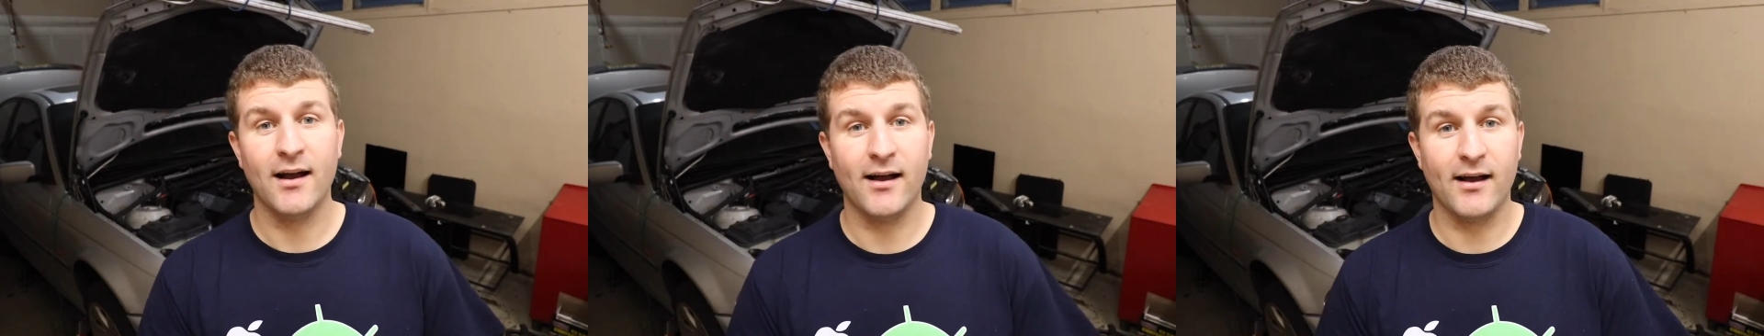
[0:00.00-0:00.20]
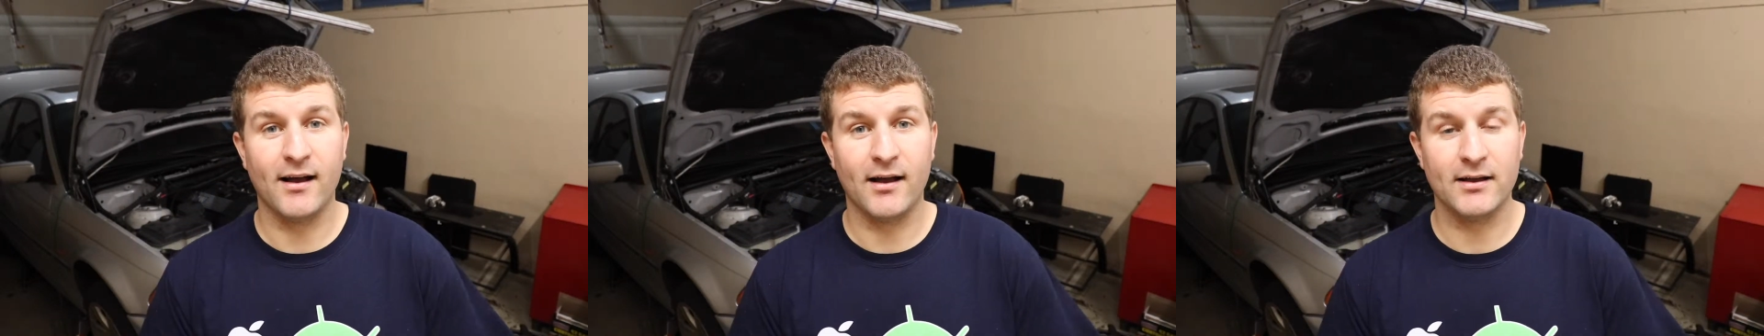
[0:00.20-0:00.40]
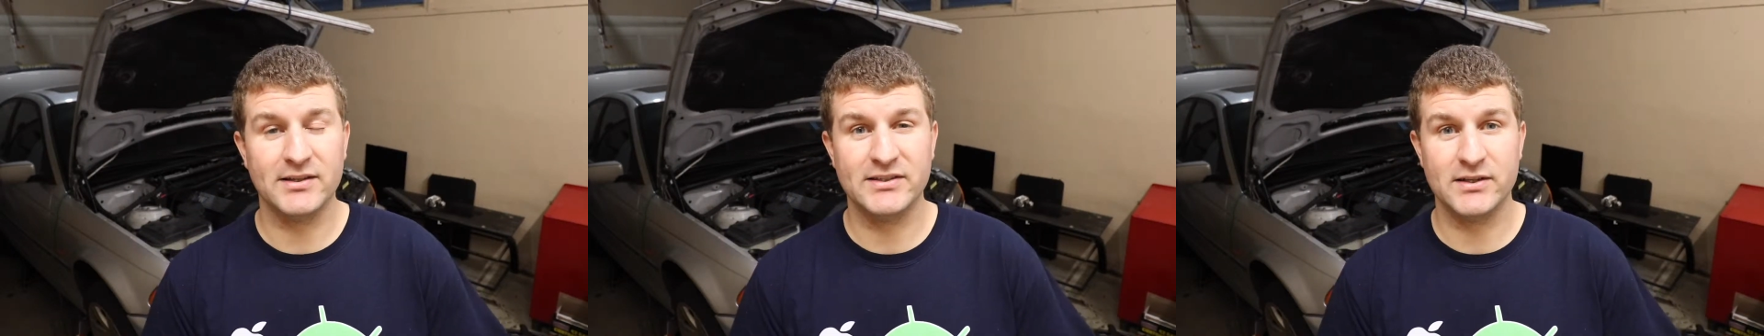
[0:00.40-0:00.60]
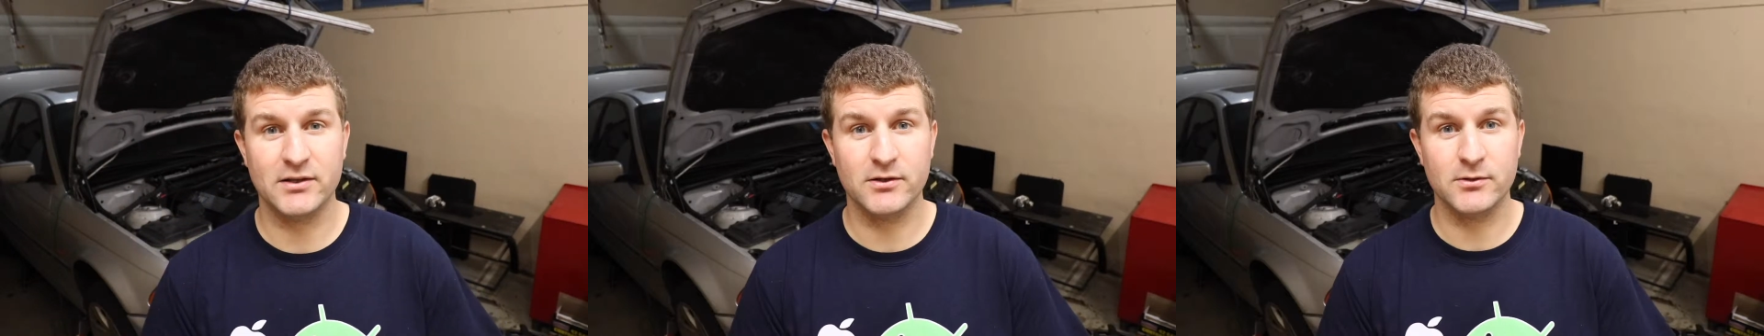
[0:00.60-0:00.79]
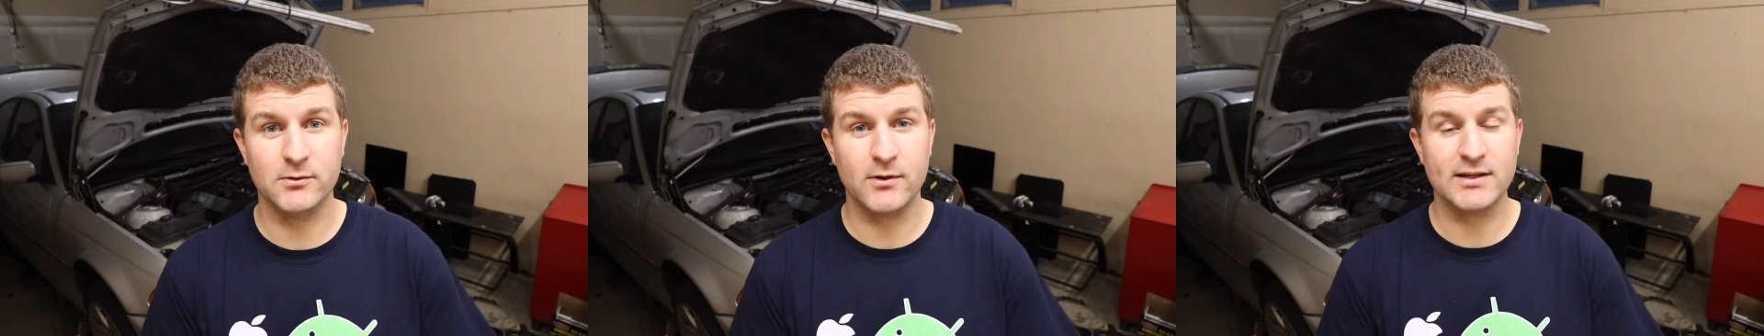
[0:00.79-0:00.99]

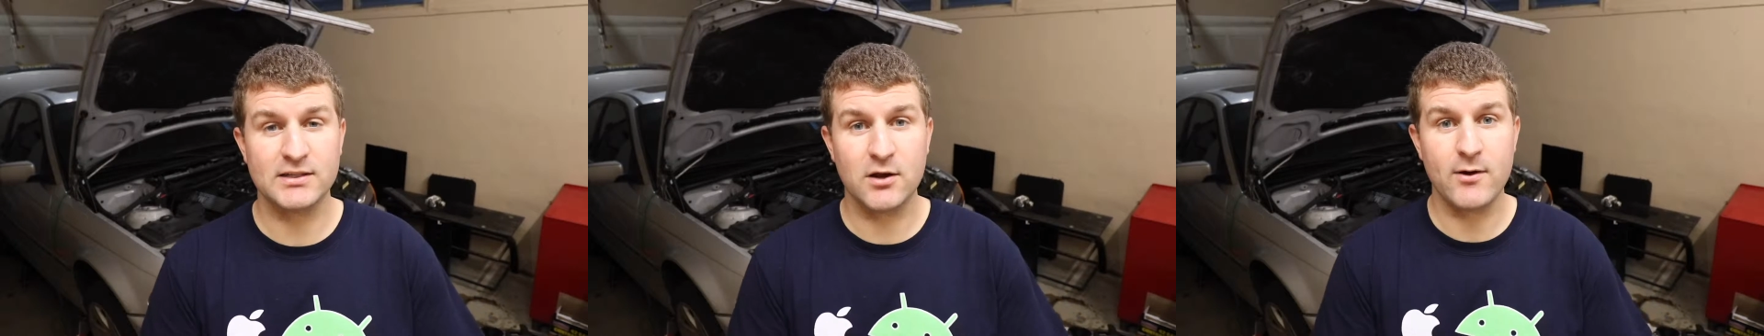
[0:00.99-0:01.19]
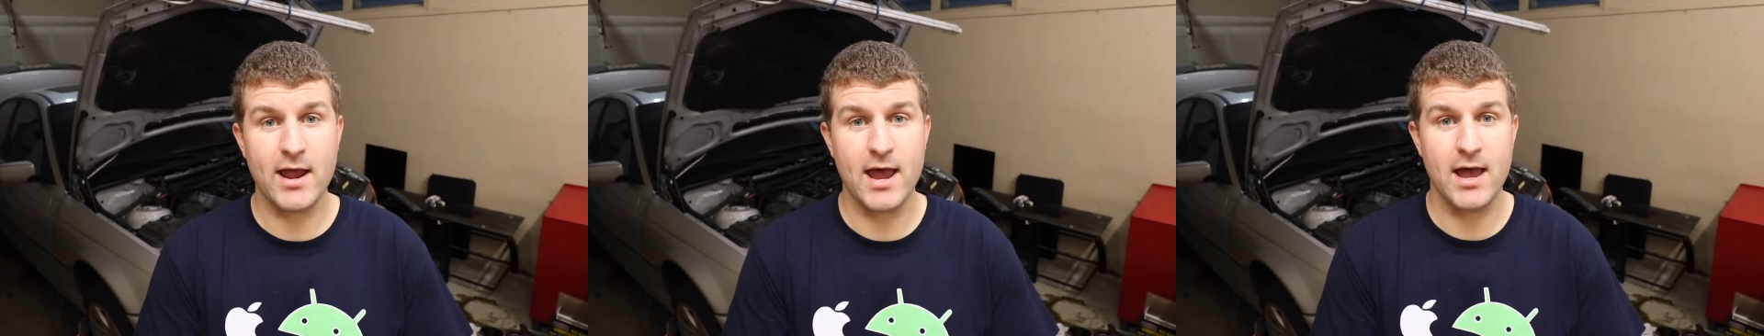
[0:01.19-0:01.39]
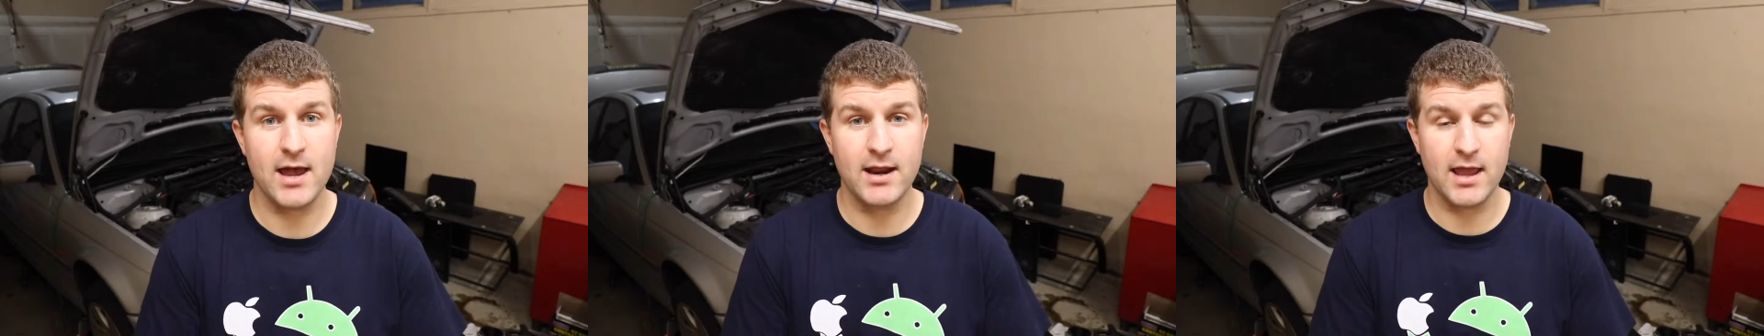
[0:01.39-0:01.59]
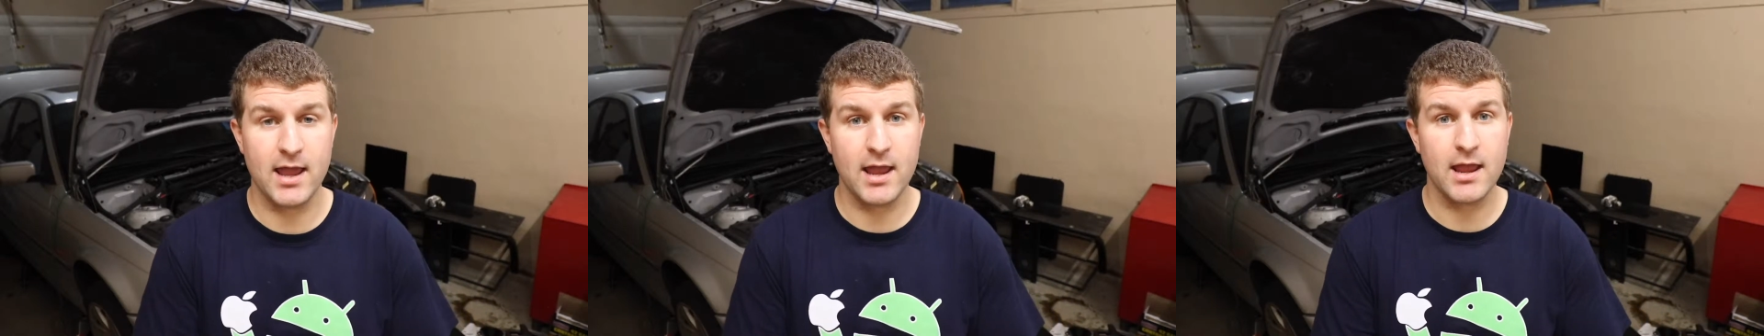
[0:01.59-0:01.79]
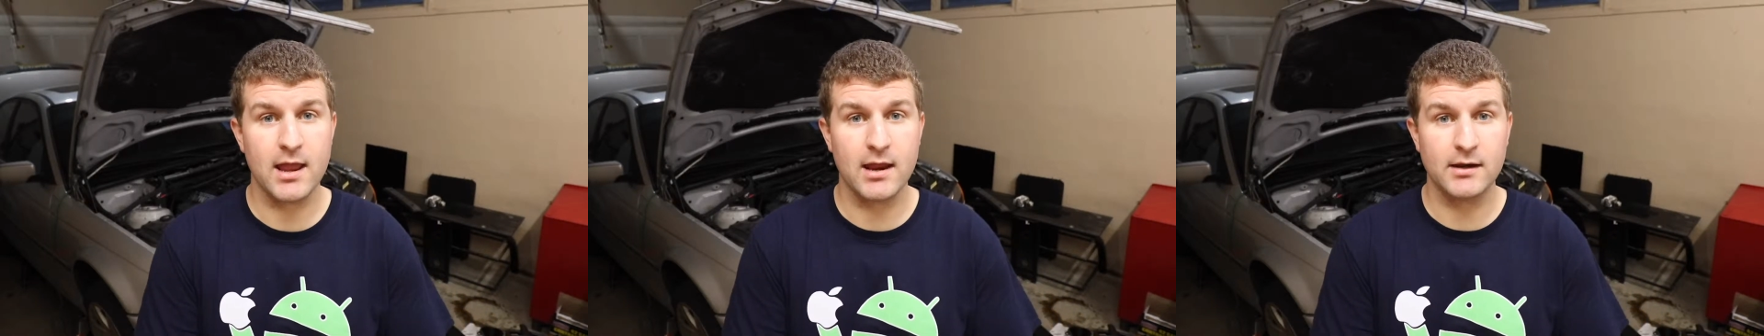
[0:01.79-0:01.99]
So let's go ahead
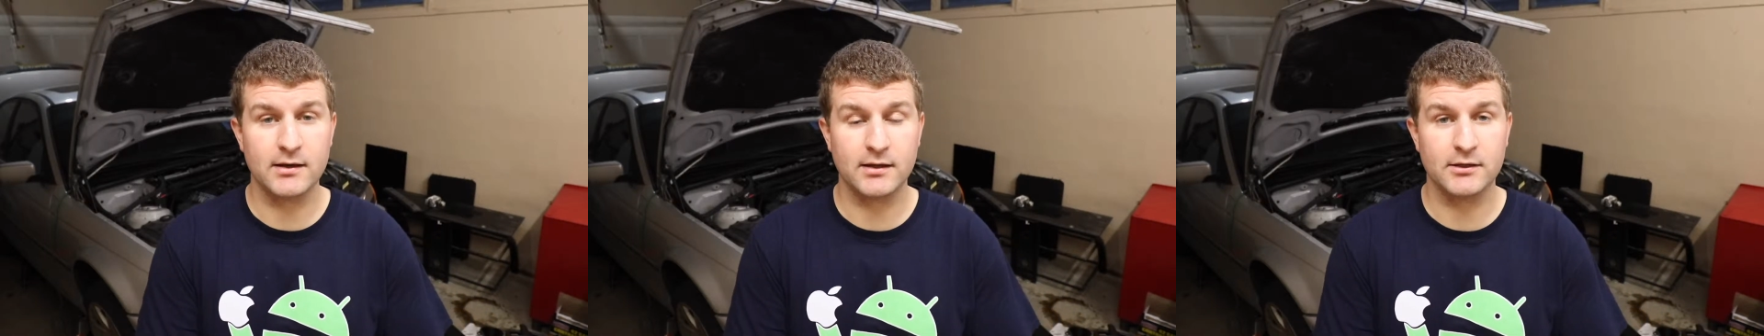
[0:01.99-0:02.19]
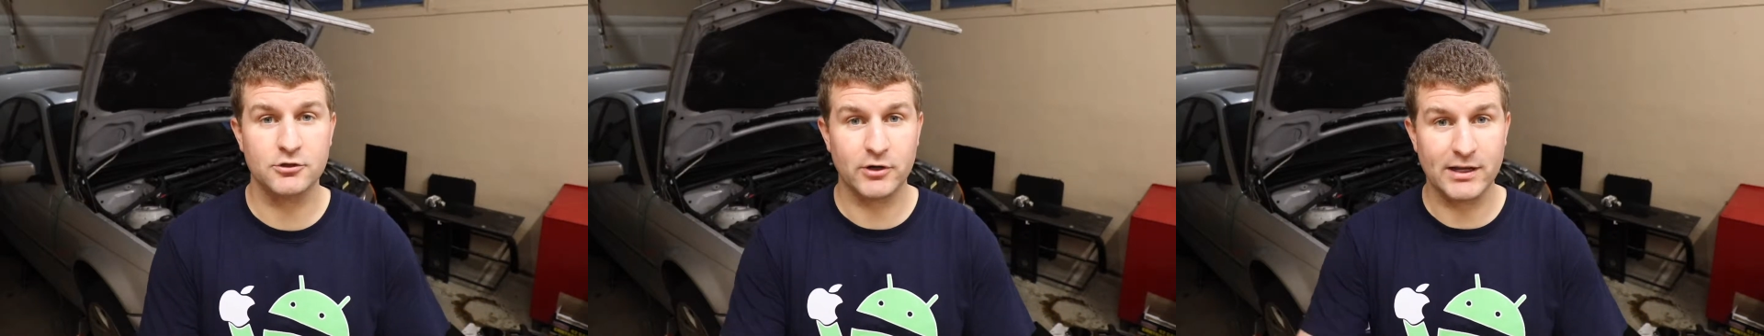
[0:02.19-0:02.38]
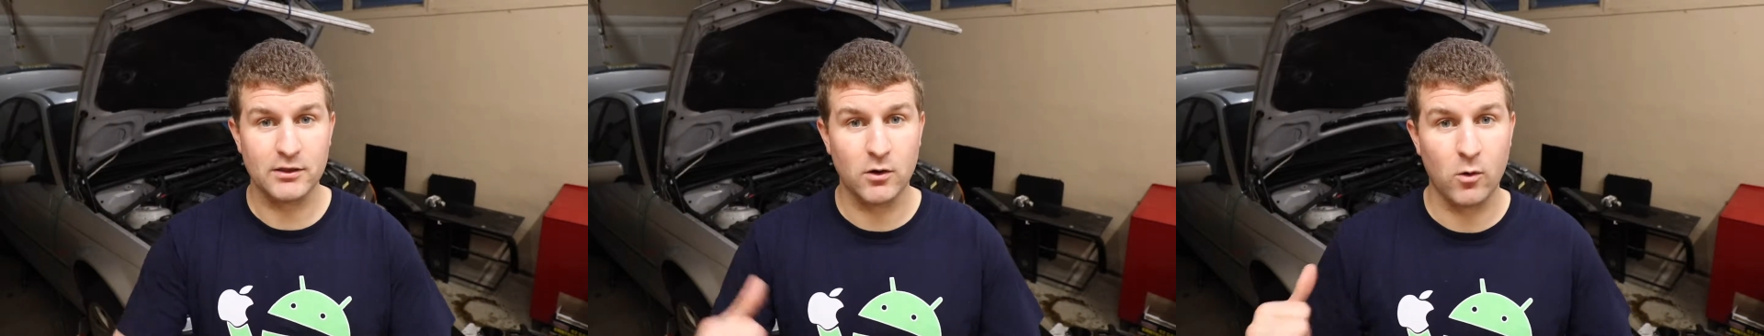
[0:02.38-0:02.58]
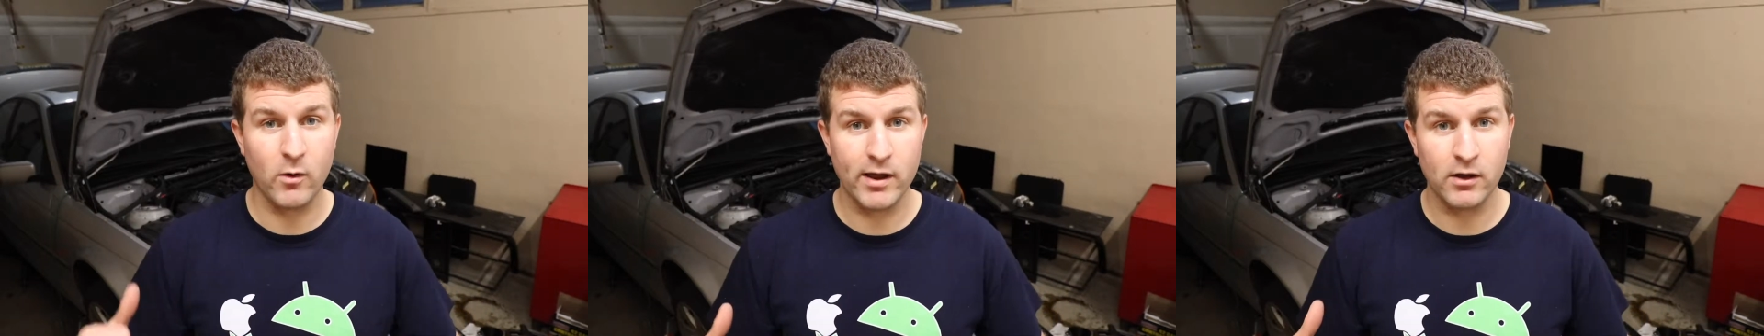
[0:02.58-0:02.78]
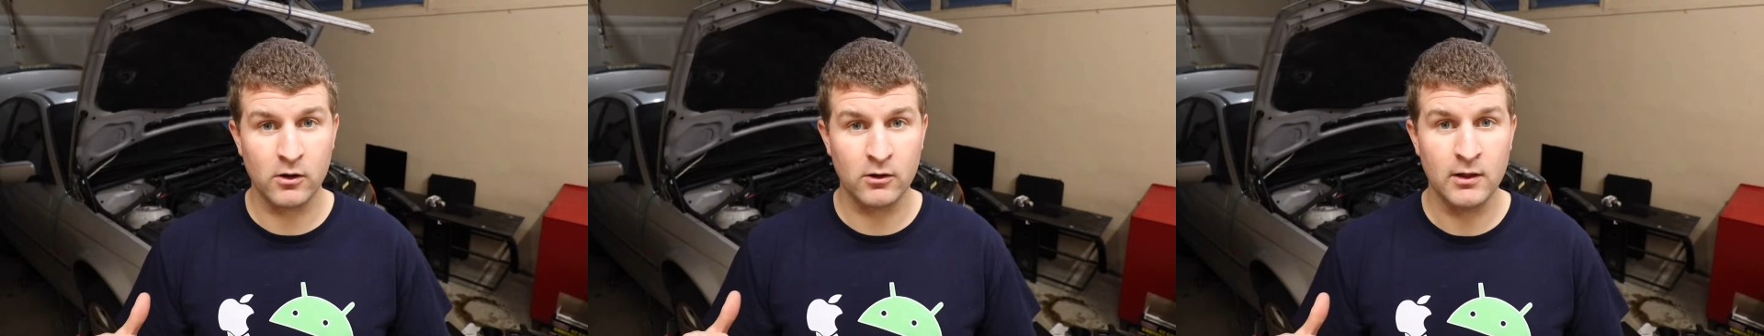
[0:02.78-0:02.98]
and drain the
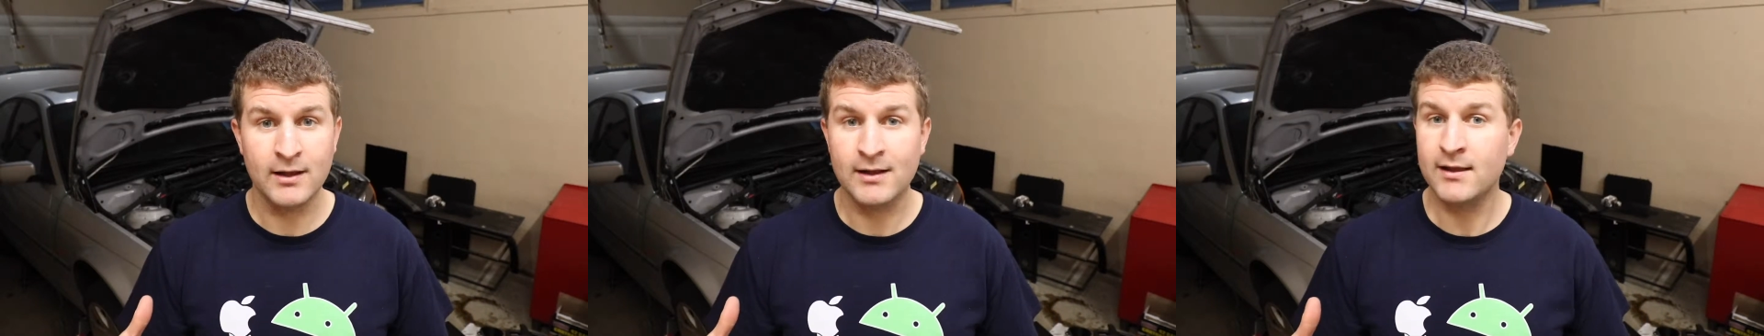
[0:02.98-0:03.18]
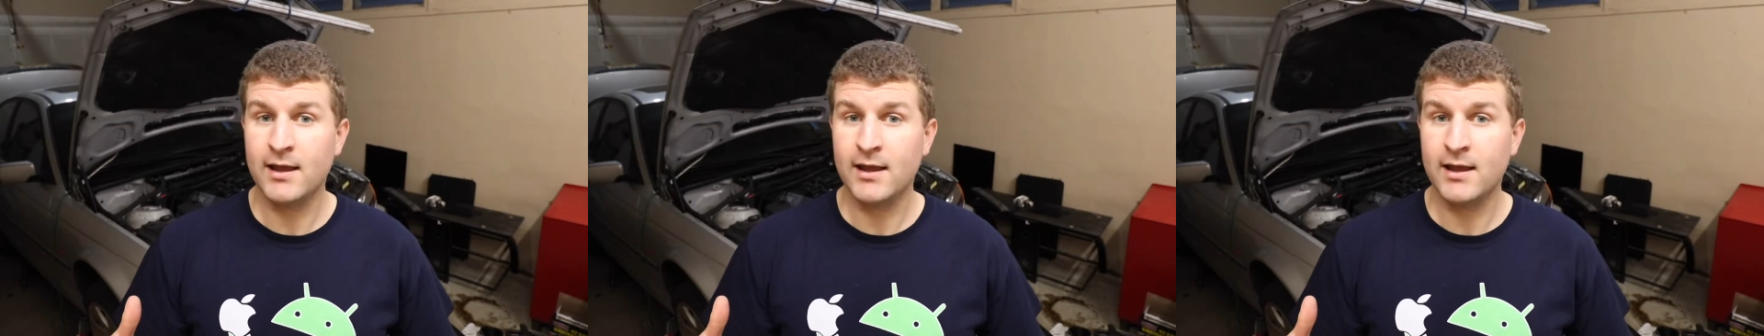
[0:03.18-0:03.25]
oil,